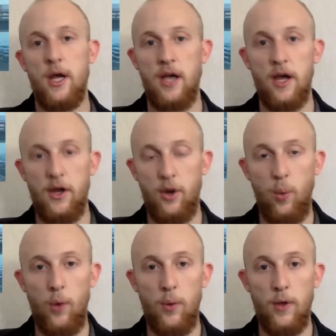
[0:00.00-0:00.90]
got under
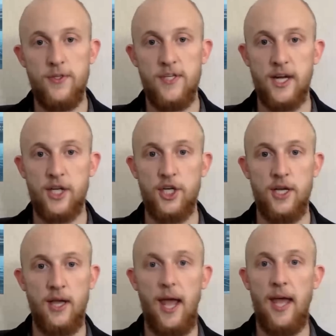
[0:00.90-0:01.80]
one road
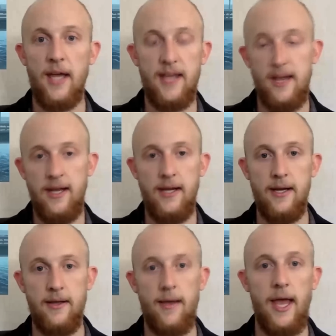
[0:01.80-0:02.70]
section and
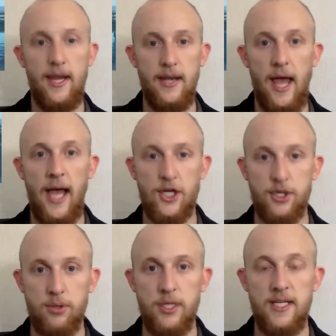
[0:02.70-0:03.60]
detonated, and
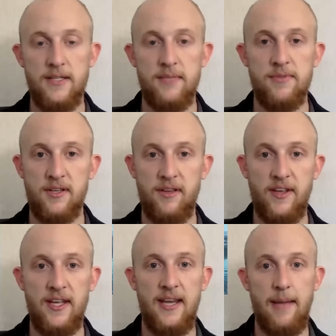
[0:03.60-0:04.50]
actually did some
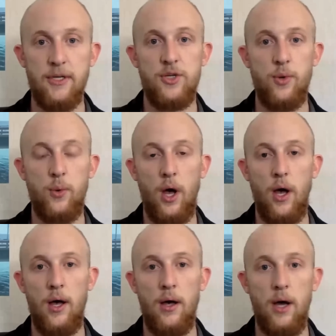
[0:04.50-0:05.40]
significant damage to
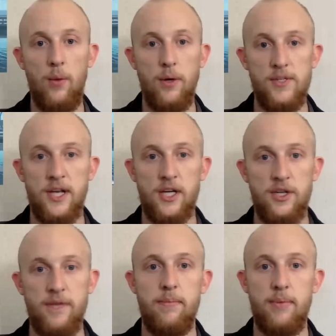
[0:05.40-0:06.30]
a road
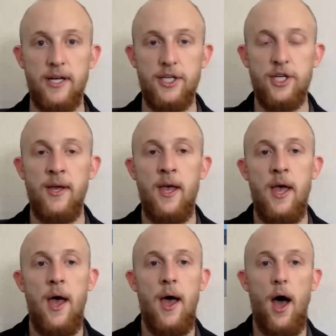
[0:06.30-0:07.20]
section of the bridge.
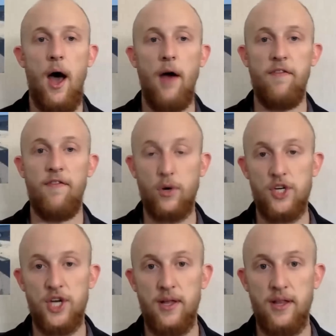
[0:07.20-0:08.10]

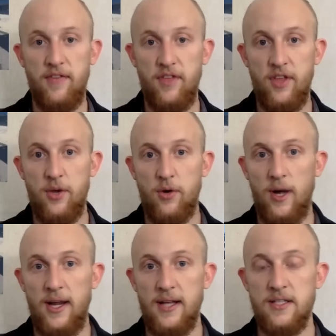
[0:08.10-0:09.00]
Unfortunately for the
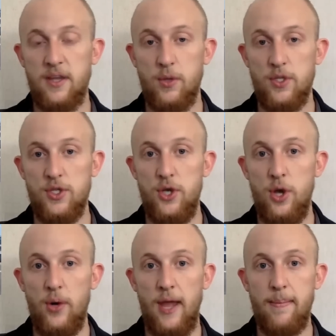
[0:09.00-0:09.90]
Ukrainians, there was
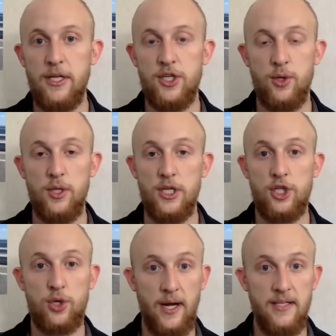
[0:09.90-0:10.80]
no damage to the
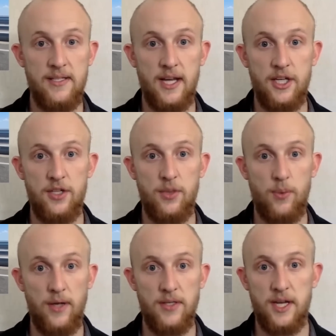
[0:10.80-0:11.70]
train section, the
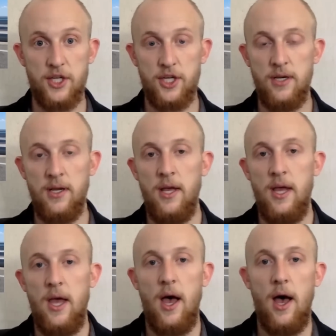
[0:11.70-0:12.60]
rail section.
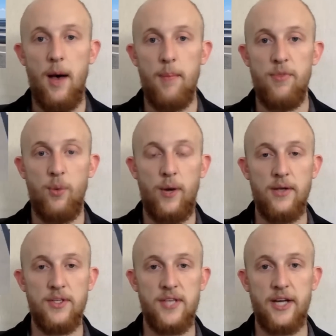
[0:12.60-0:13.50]
The
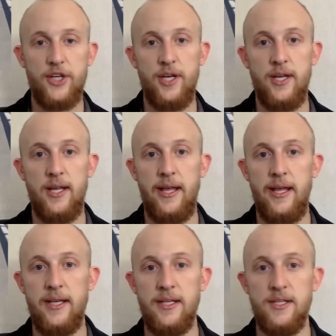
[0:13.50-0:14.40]
rail section
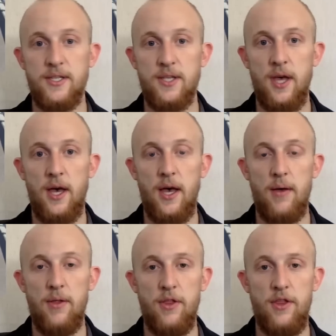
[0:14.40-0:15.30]
is
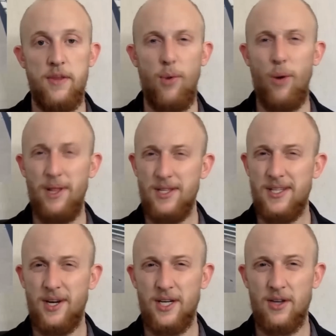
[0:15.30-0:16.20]
the more
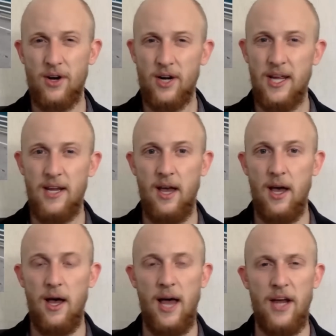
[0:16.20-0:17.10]
military target.
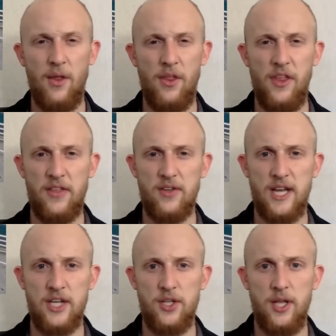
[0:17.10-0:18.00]
I don't think there's
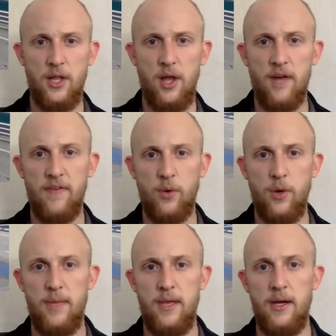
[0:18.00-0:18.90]
actually a lot of
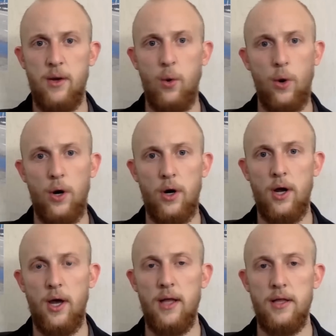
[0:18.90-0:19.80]
equipment
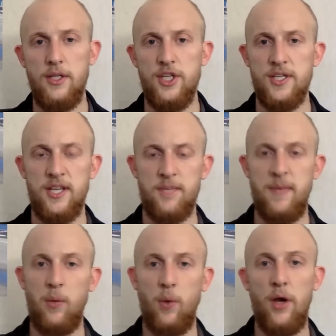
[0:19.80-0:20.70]
or logistics
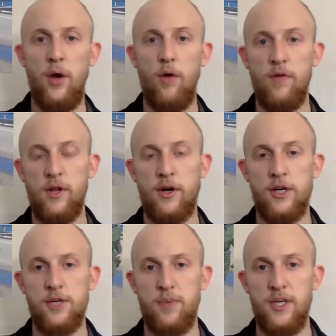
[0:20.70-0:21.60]
being run over the
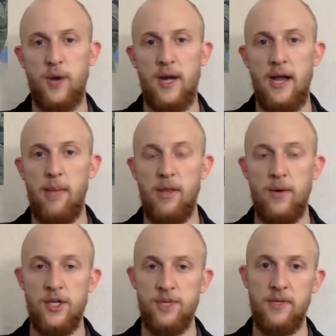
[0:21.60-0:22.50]
Kerch Bridge right now by the
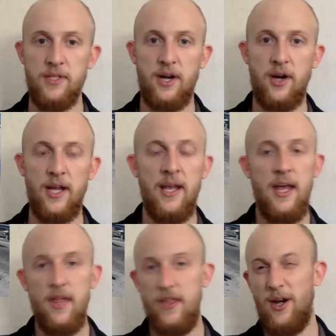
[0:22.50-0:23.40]
Russian military.
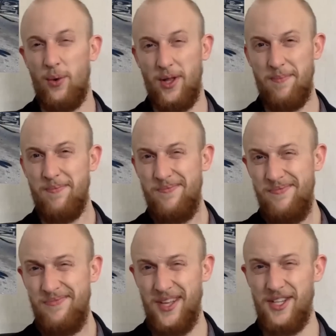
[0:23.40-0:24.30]
They don't really
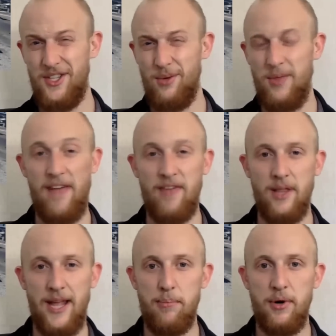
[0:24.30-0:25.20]
need to. They have a
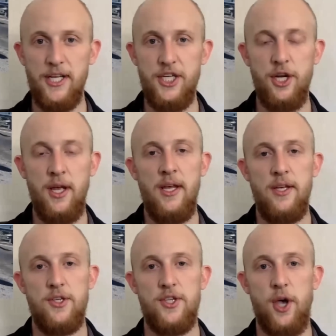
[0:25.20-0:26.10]
land bridge.
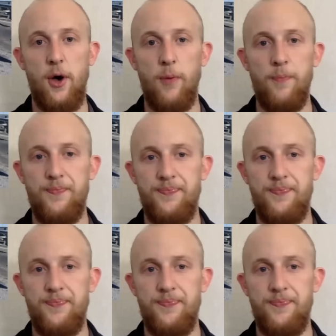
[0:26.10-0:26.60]
So